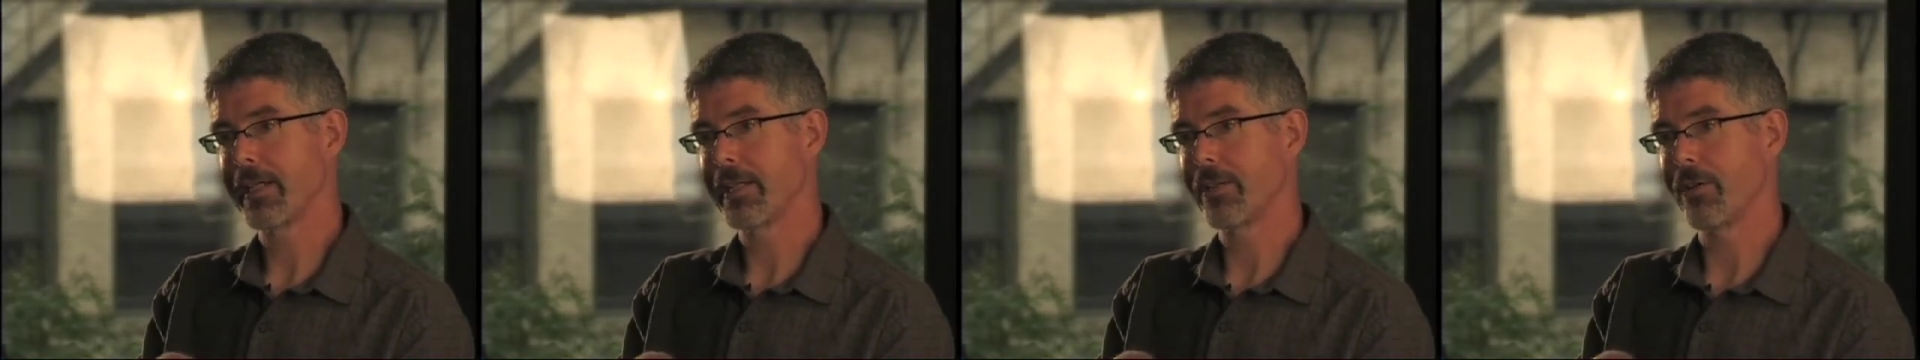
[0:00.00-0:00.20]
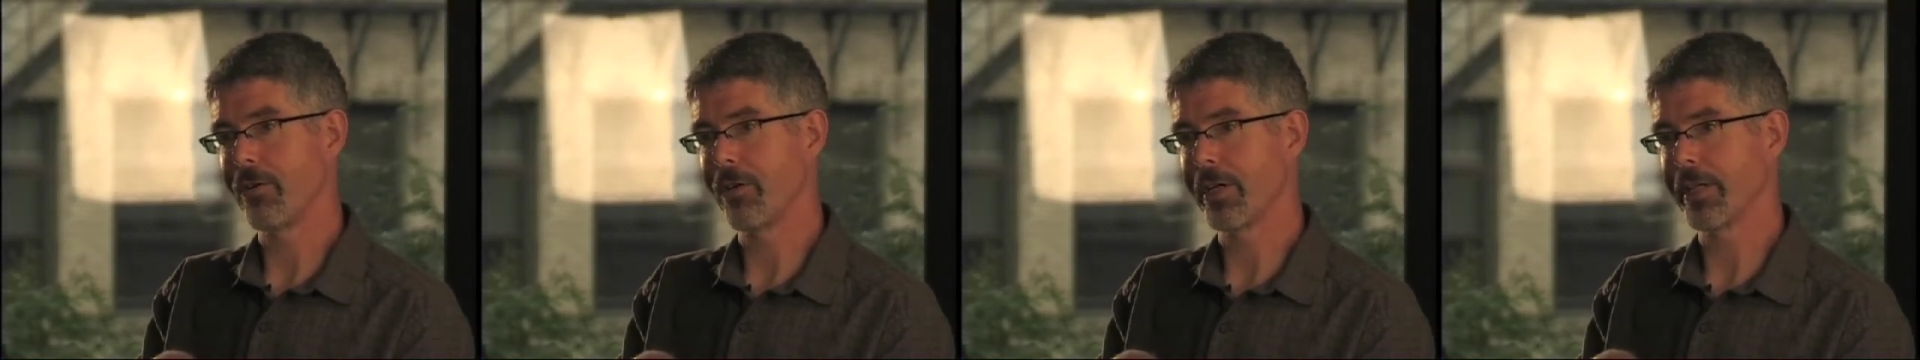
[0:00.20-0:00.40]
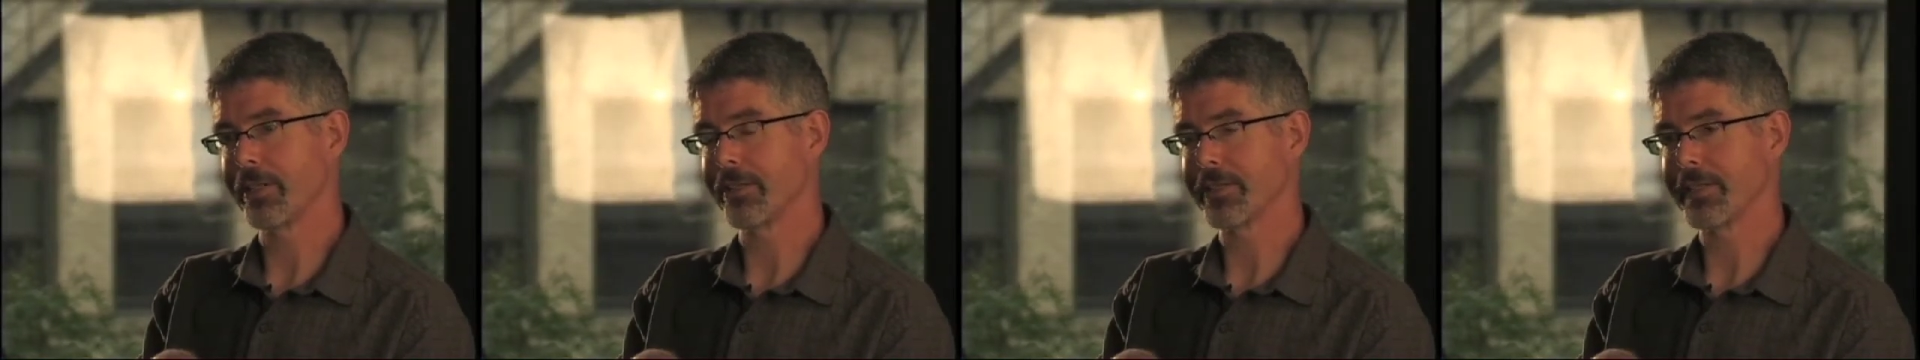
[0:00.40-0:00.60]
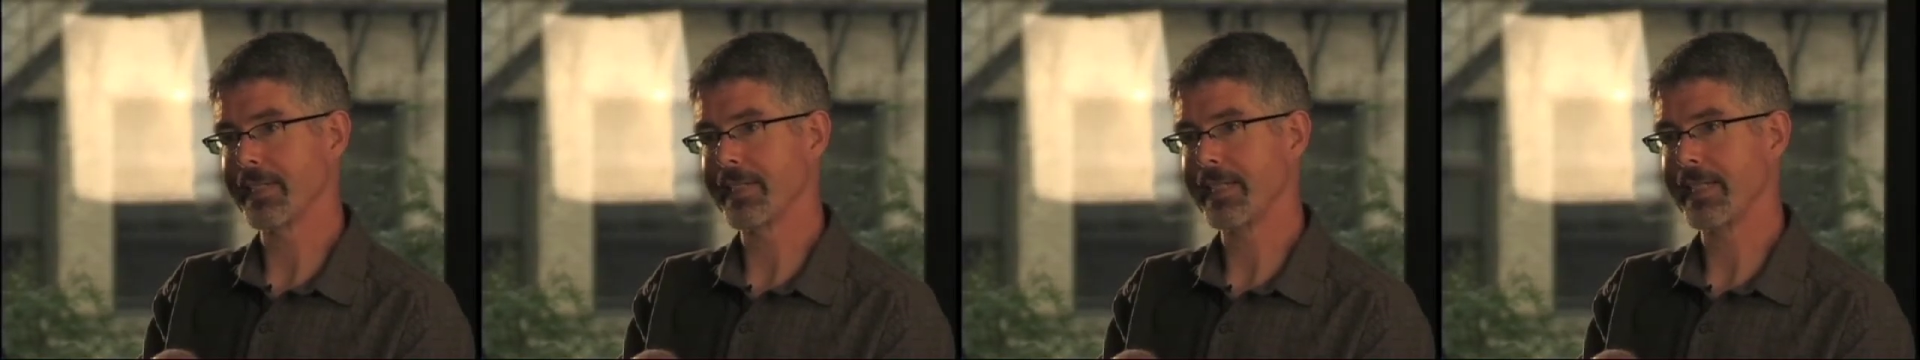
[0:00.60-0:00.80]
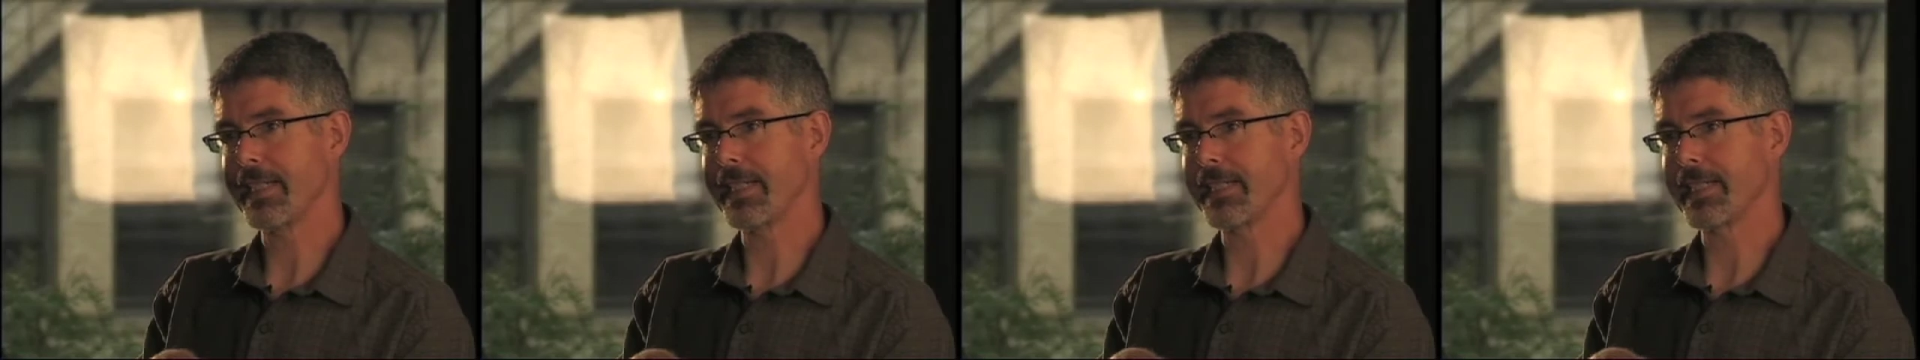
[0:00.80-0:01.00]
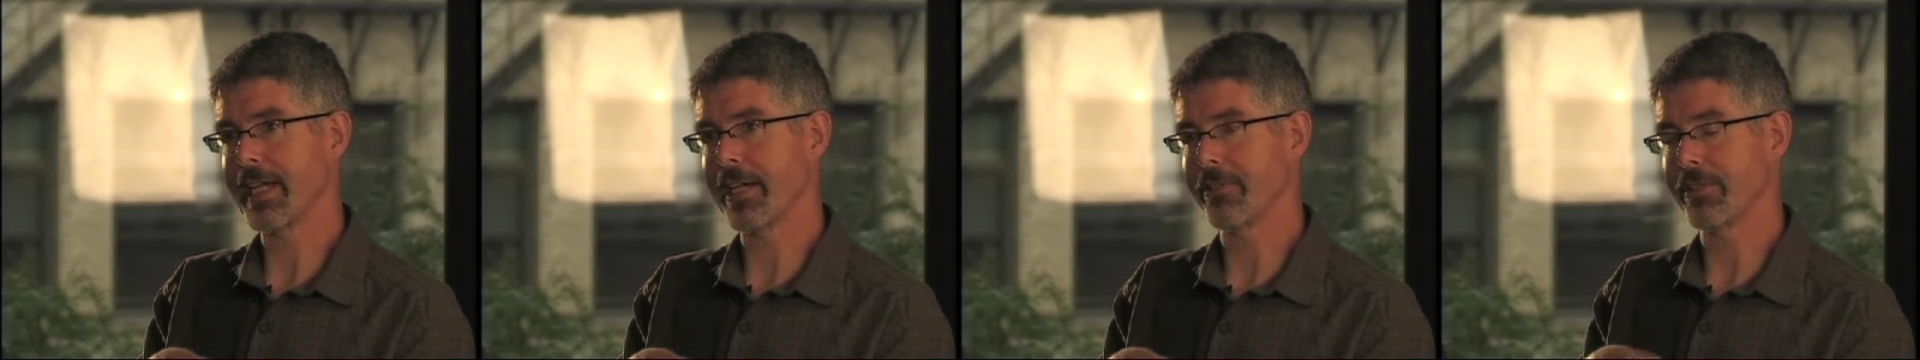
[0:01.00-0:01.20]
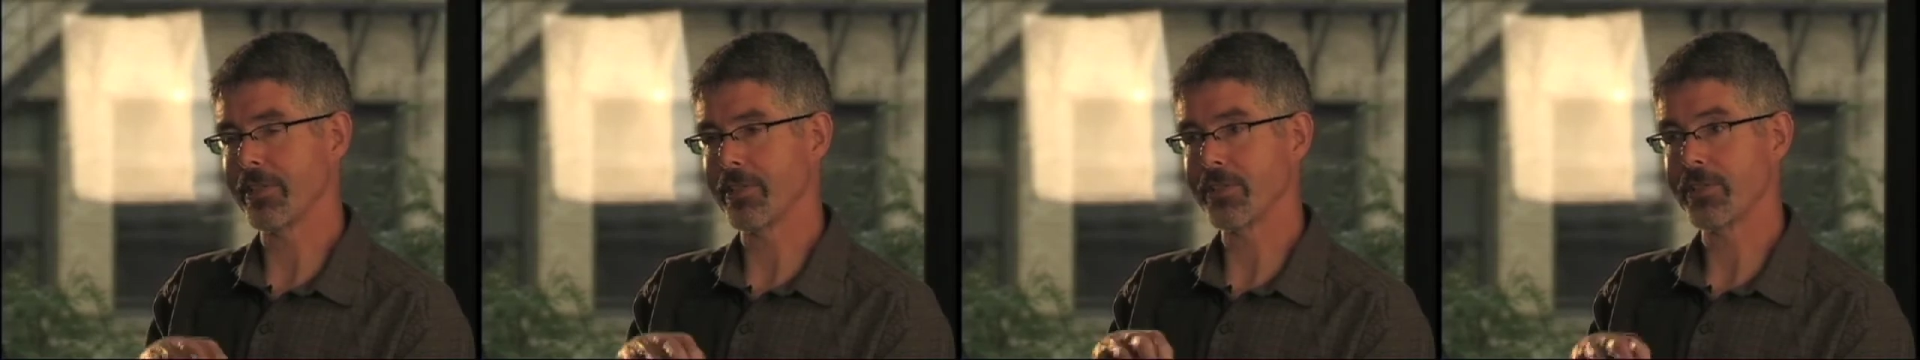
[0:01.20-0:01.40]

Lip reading: The oil is sitting down there,